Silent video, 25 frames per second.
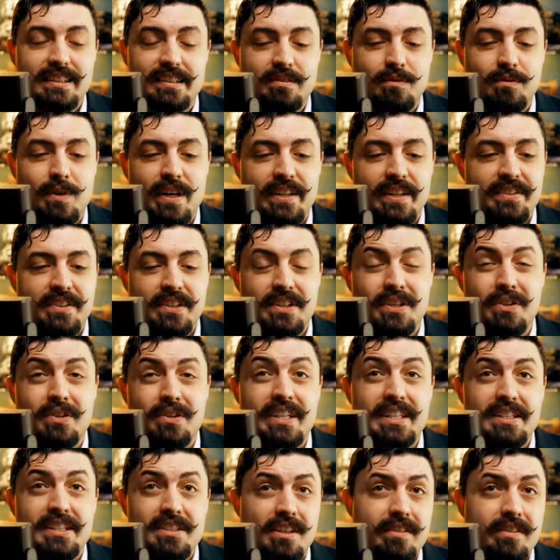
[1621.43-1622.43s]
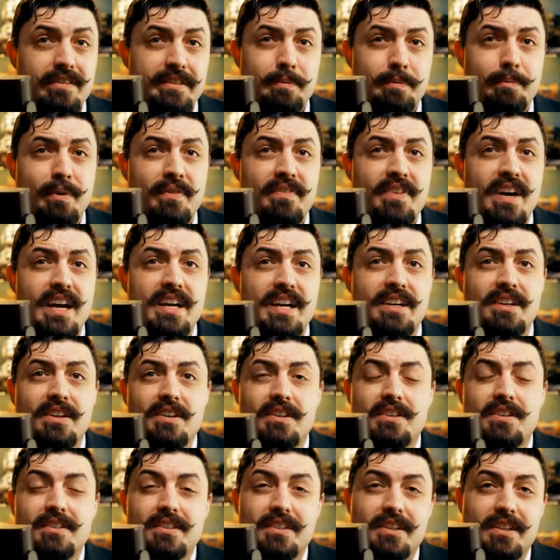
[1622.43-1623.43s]
Whether you're a service
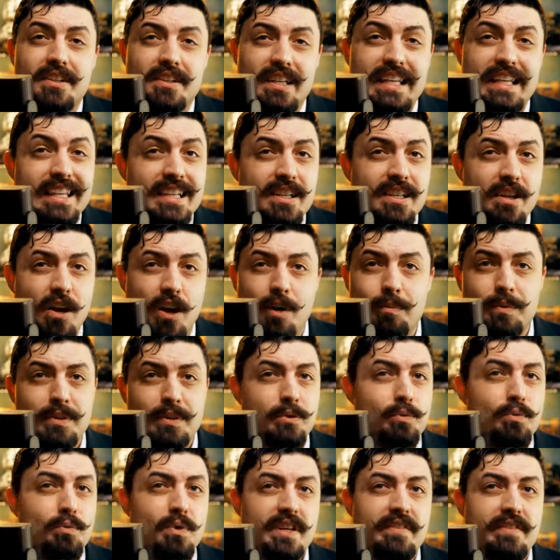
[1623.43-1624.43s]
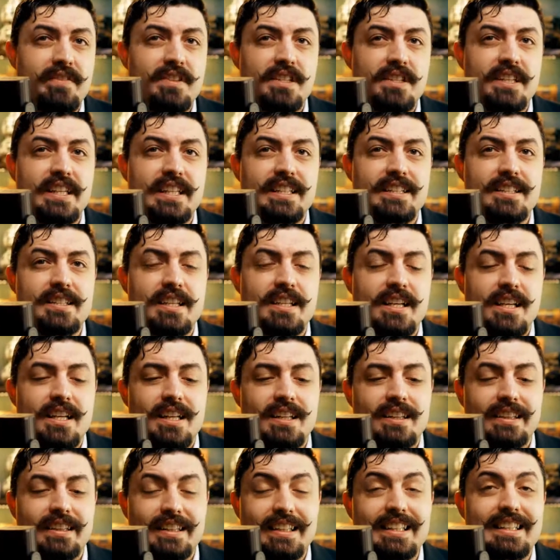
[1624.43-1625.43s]
provider, e-commerce, whatever it is,
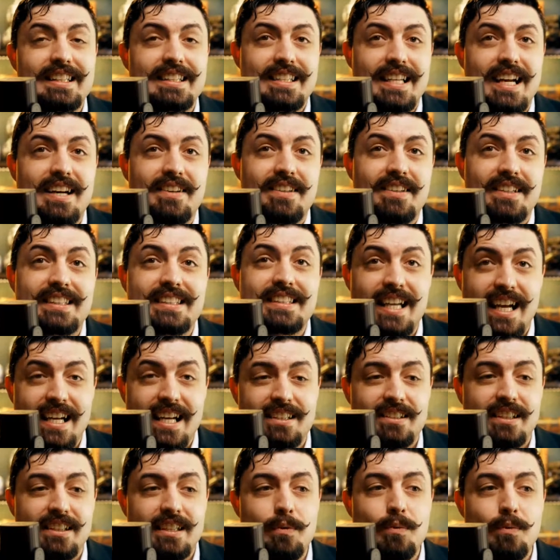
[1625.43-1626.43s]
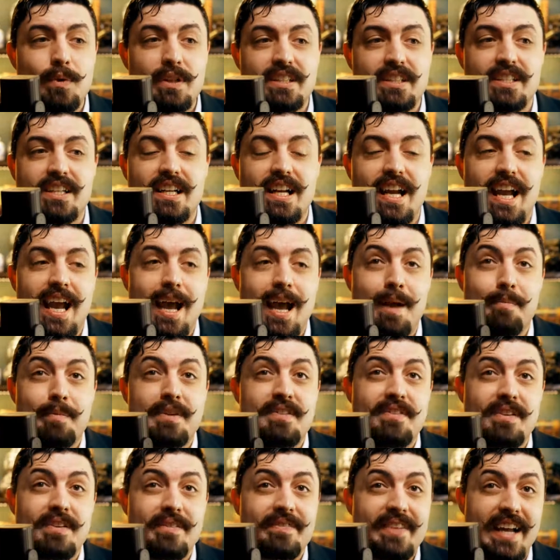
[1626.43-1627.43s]
list out exactly what's going to happen
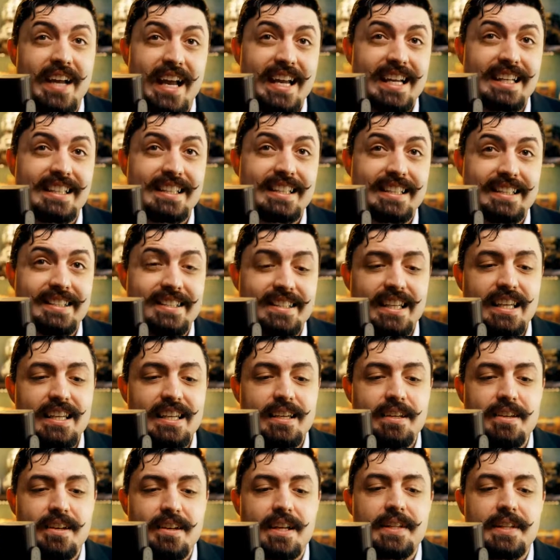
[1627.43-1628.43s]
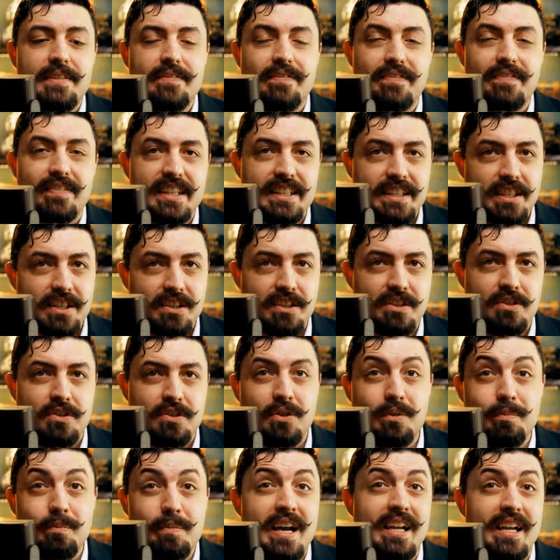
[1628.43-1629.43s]
from A to Z. This is
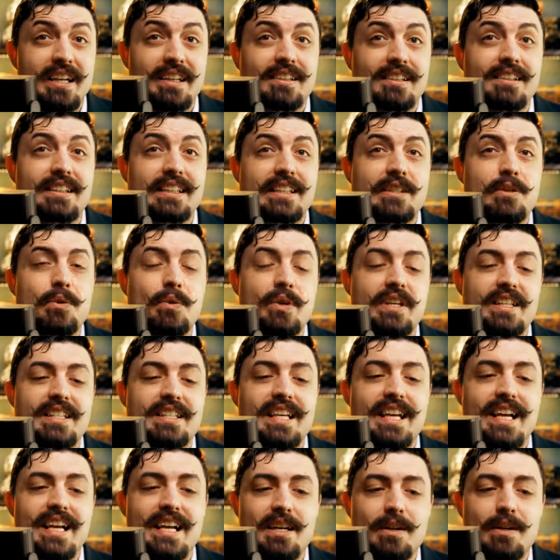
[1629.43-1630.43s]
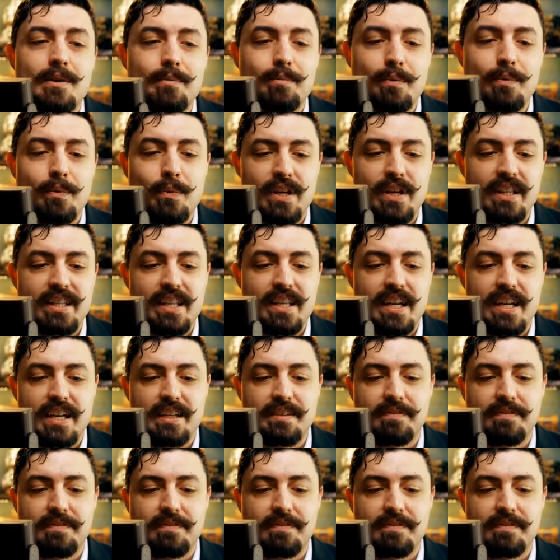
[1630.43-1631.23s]
dramatically going to help with that.